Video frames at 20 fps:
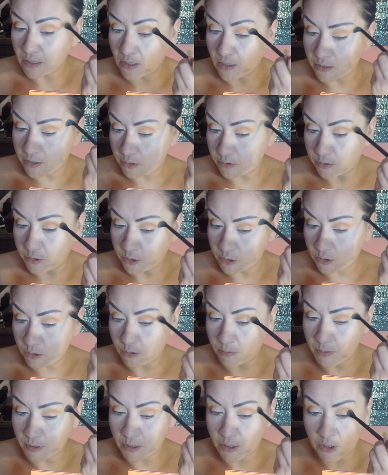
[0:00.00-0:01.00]
on
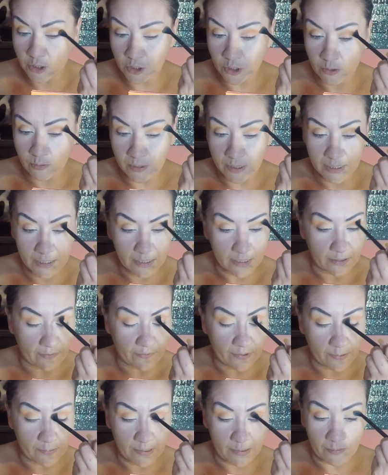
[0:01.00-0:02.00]
YouTube, so much stuff
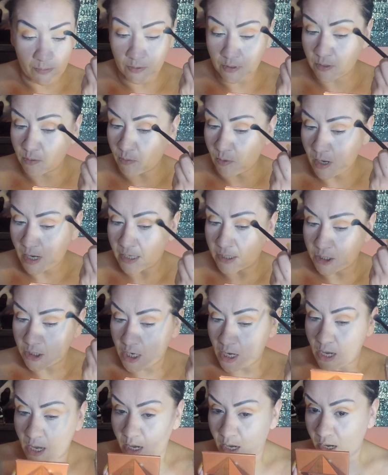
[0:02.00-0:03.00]
that people could watch,
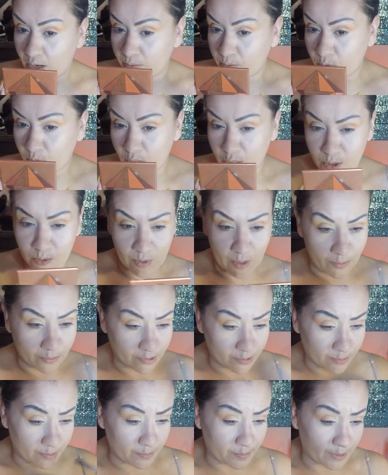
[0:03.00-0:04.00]
of course, why would
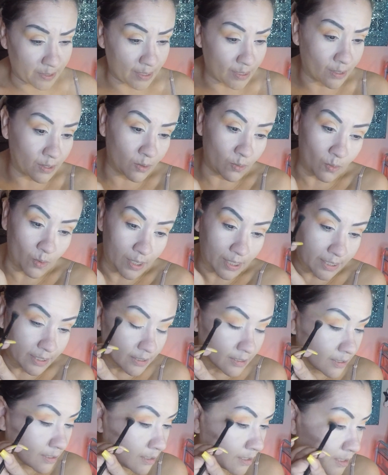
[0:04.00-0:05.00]
they be wanting
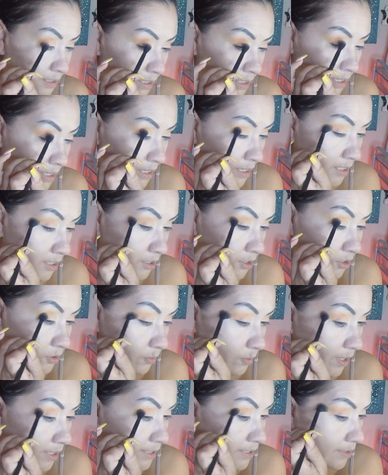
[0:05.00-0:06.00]
to
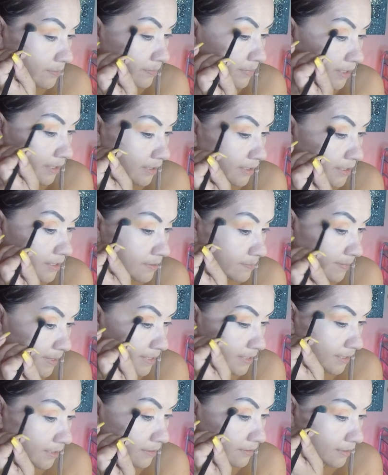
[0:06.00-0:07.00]
watch something that's
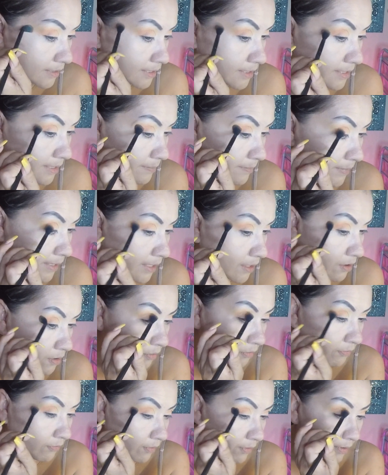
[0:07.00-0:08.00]
basically the same thing
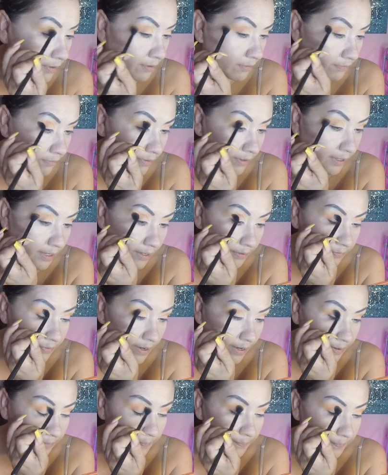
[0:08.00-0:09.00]
over and over again,
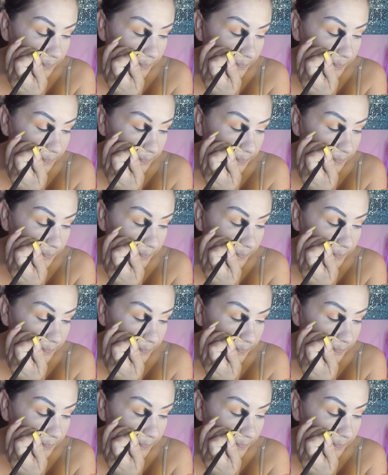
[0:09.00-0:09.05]
right?